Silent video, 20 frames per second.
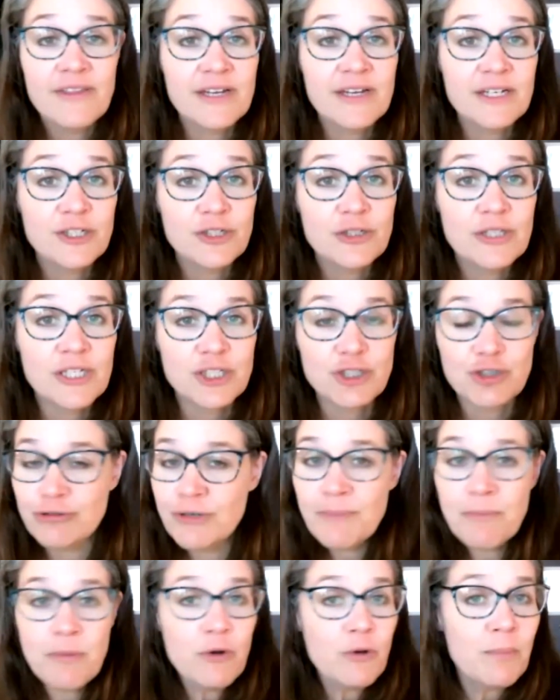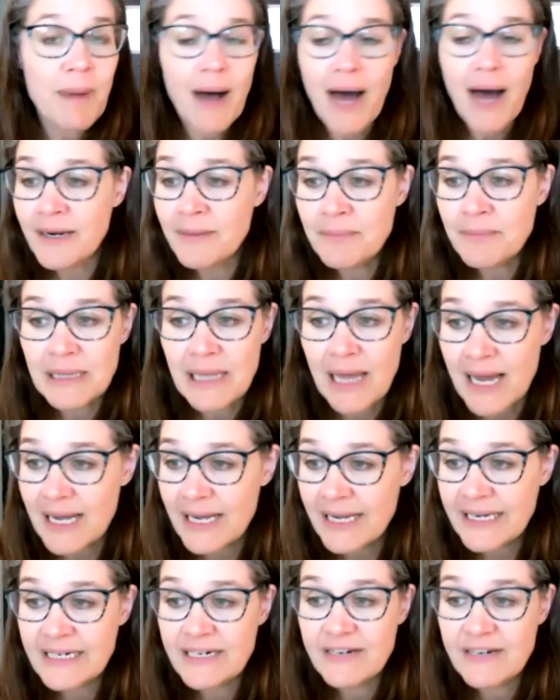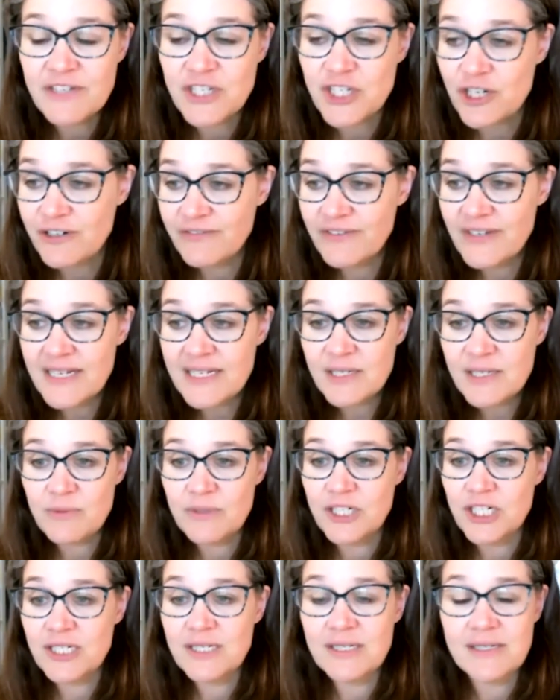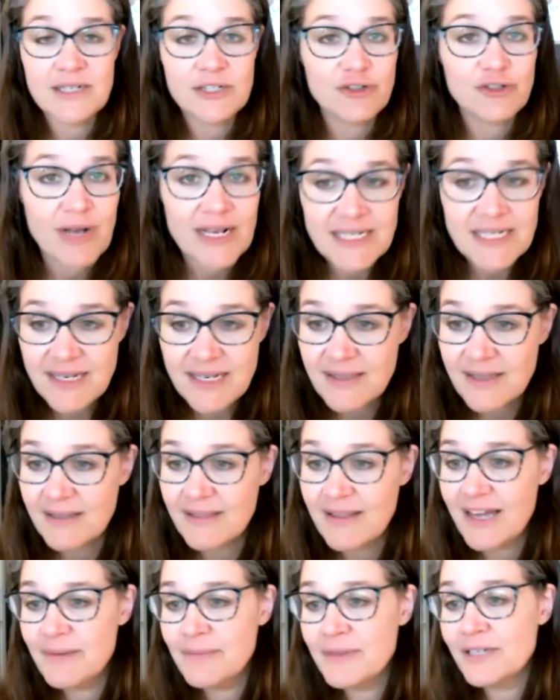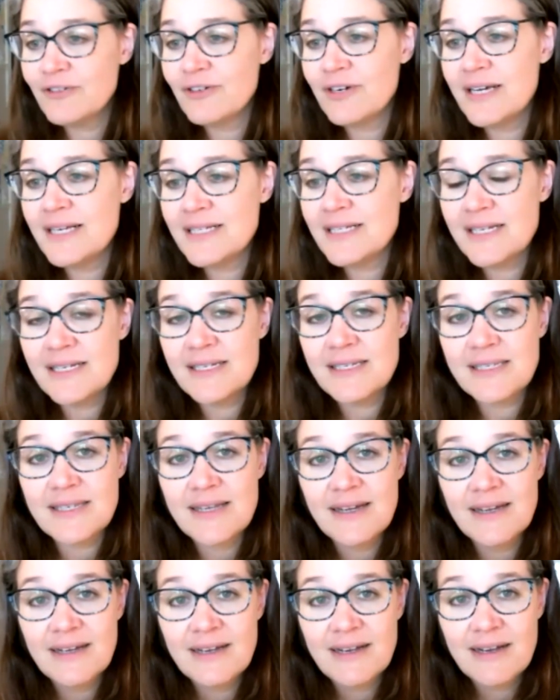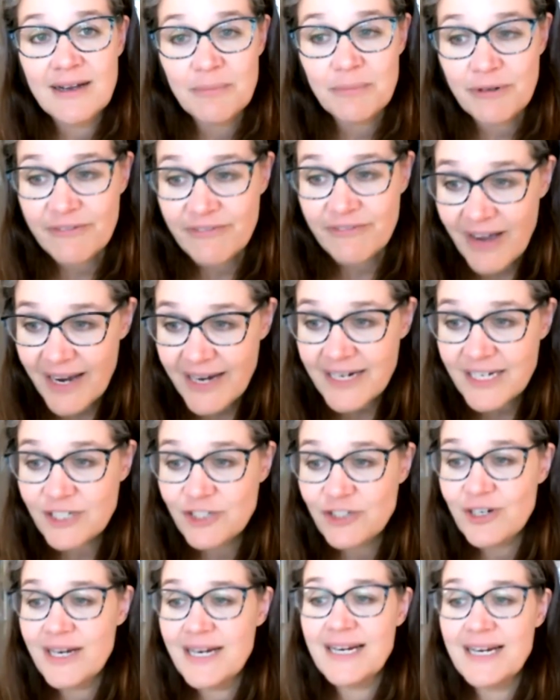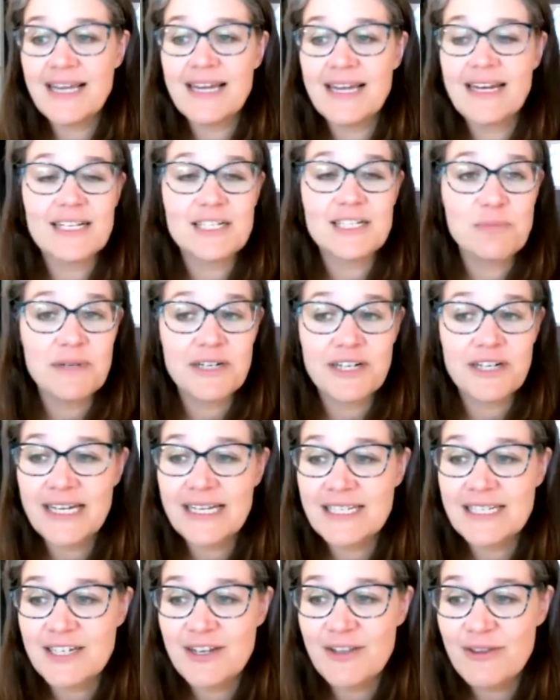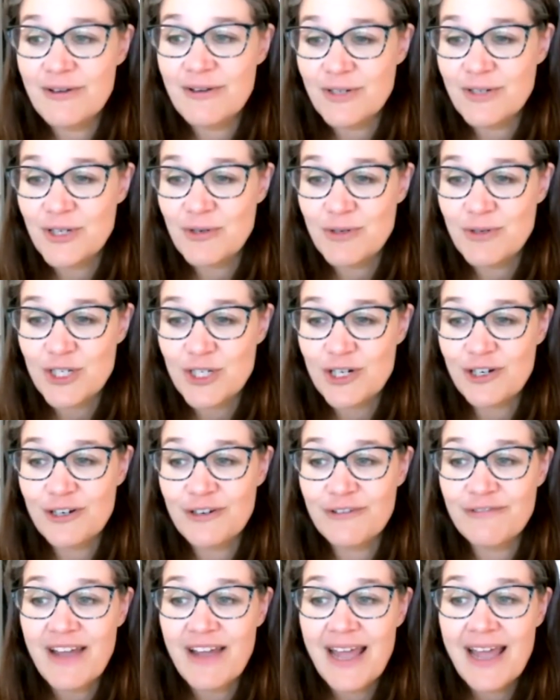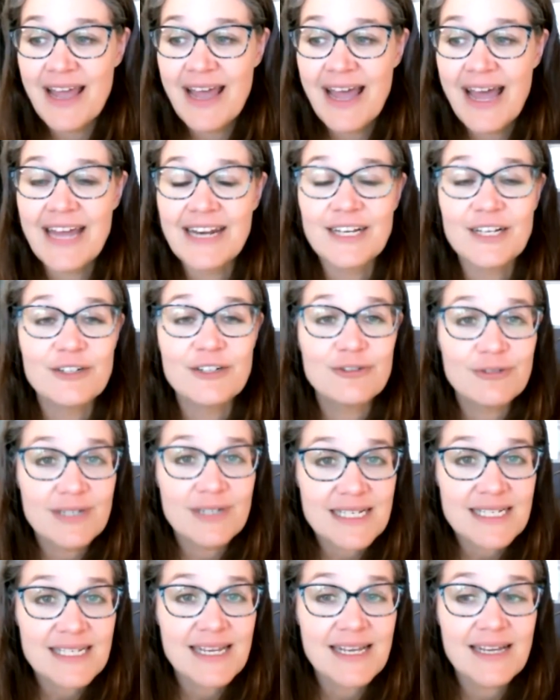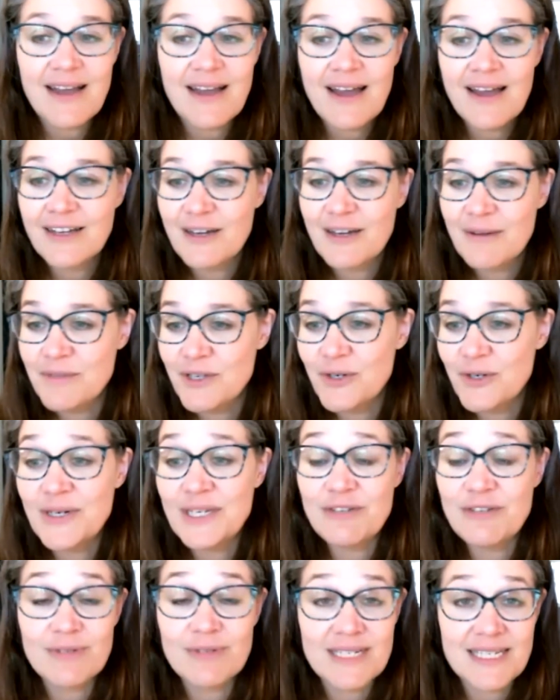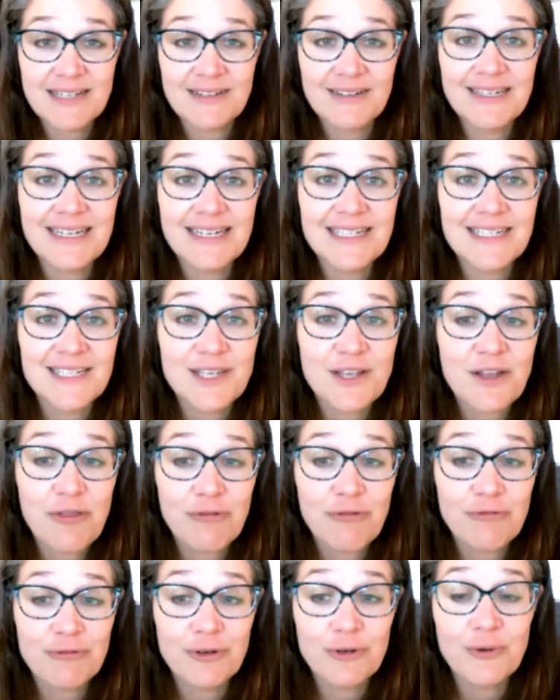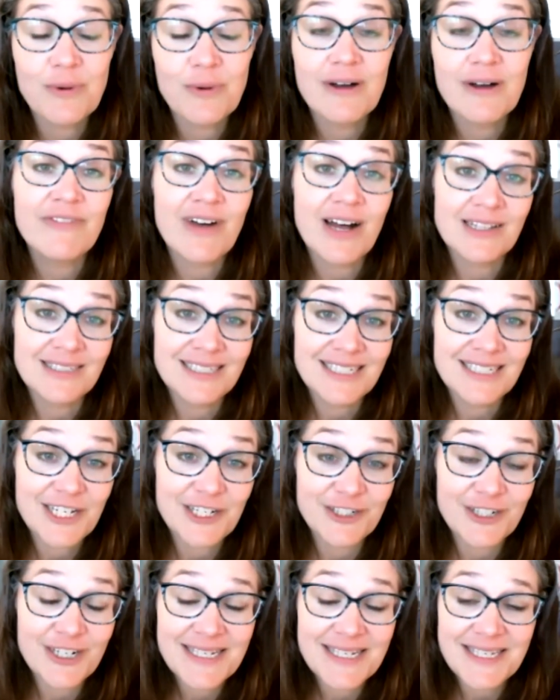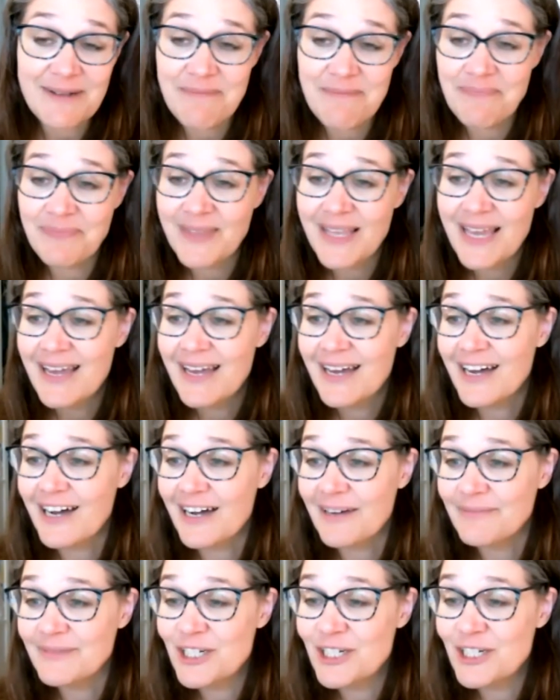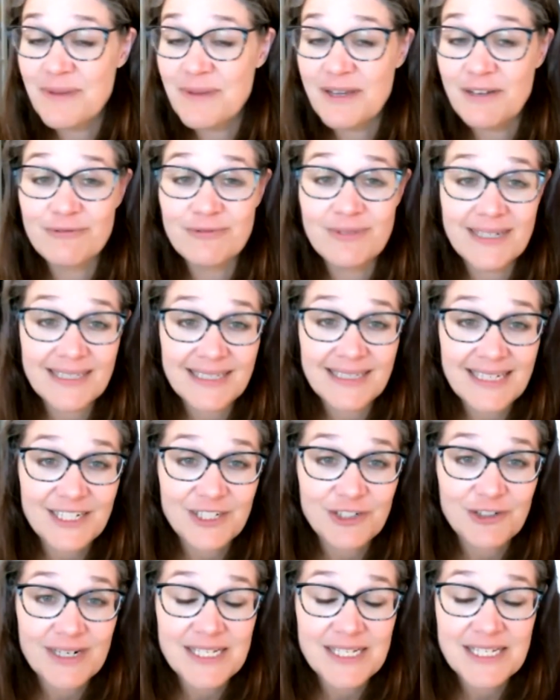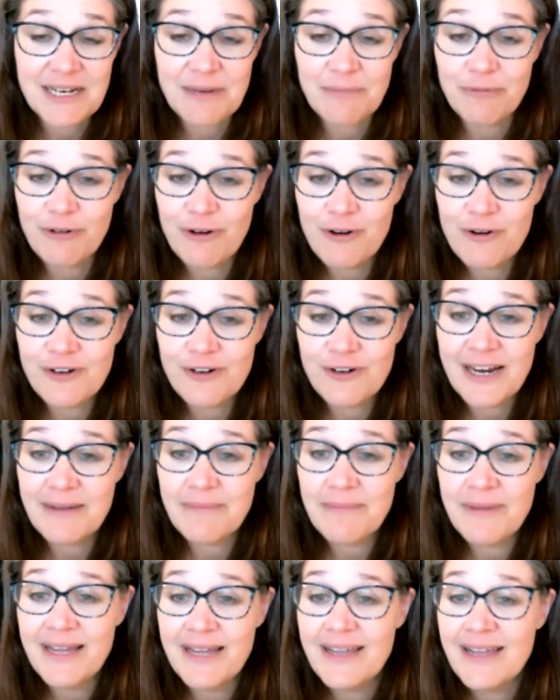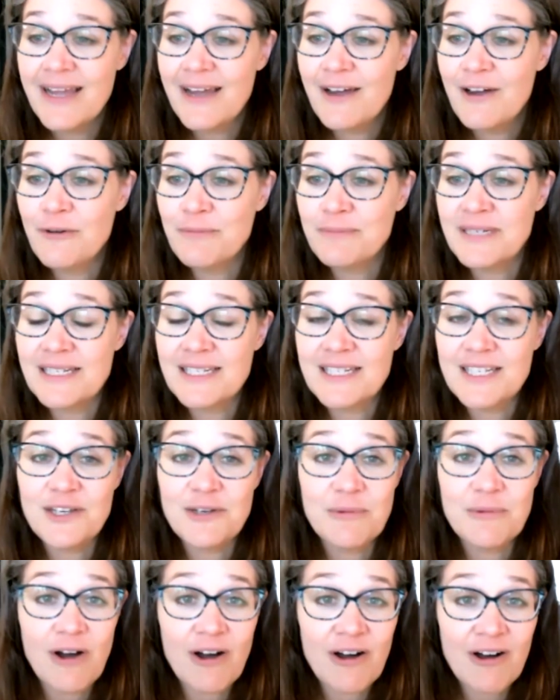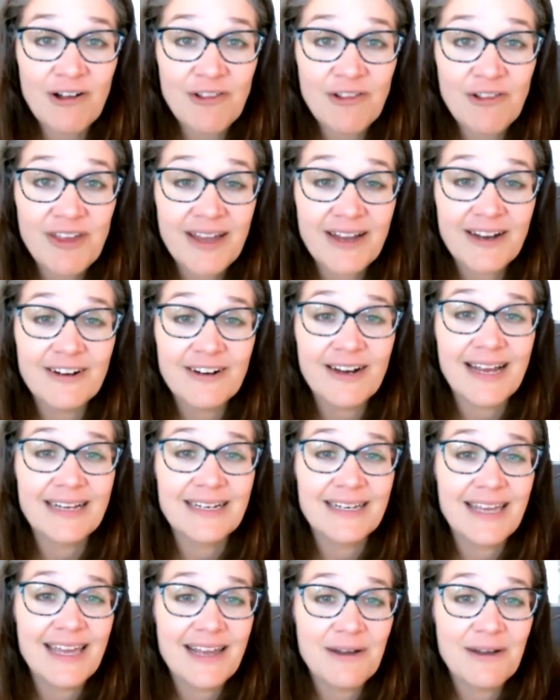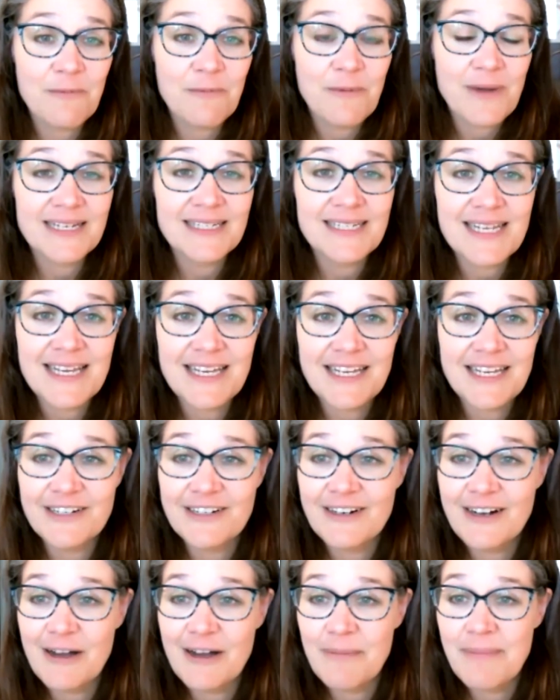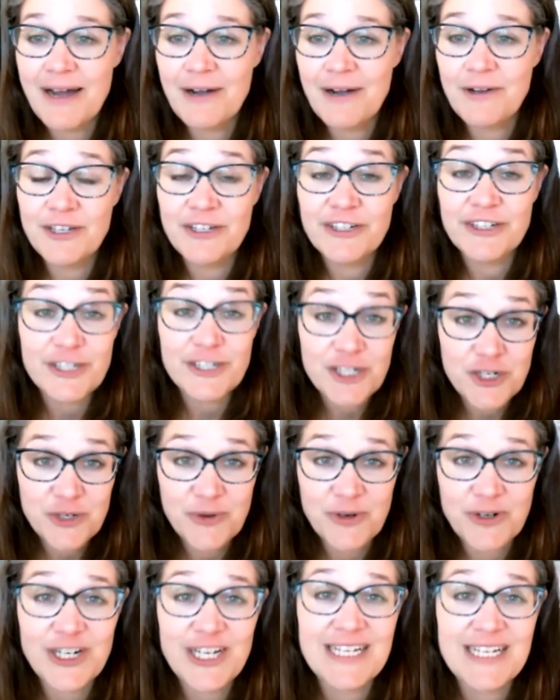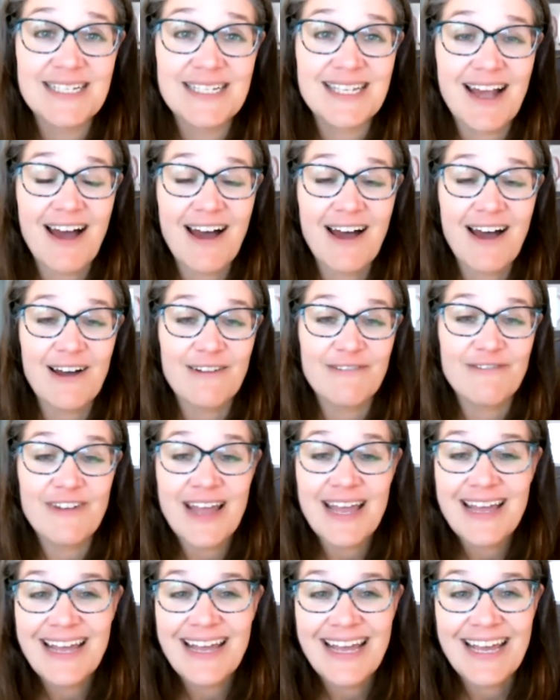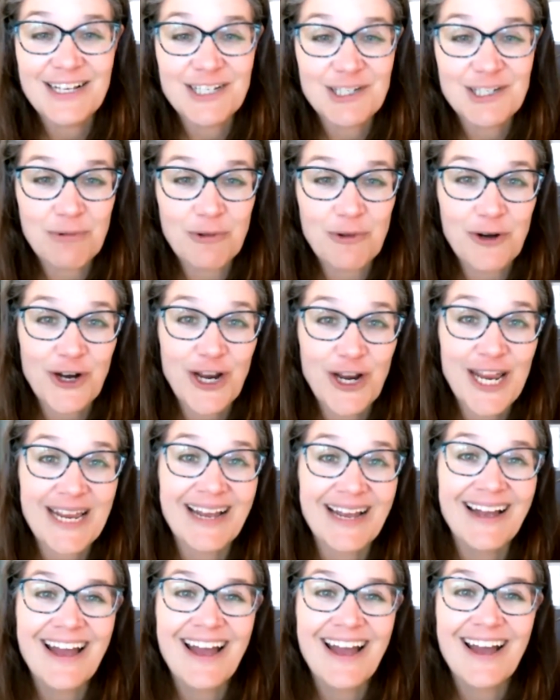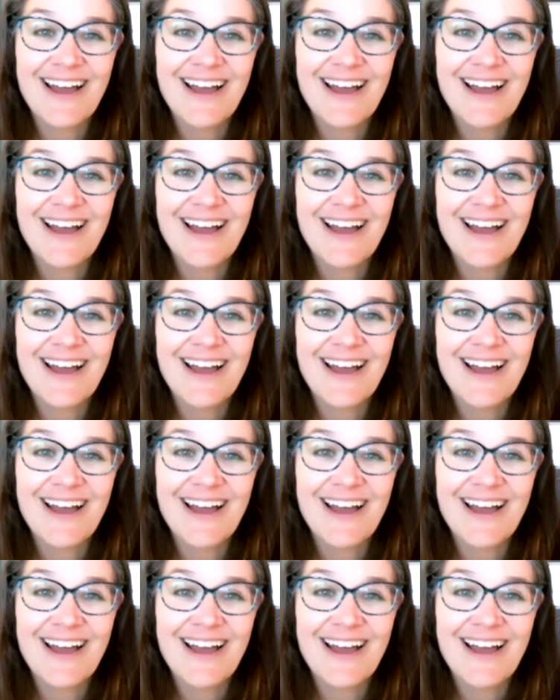the, the triple bottom line of service, which is addressing the climate crisis, providing training and experience to those who serve, and increasing community resilience through volunteerism. Um, should be a really interesting program. Hope to see you all there and can't wait to hear about your stories of exploring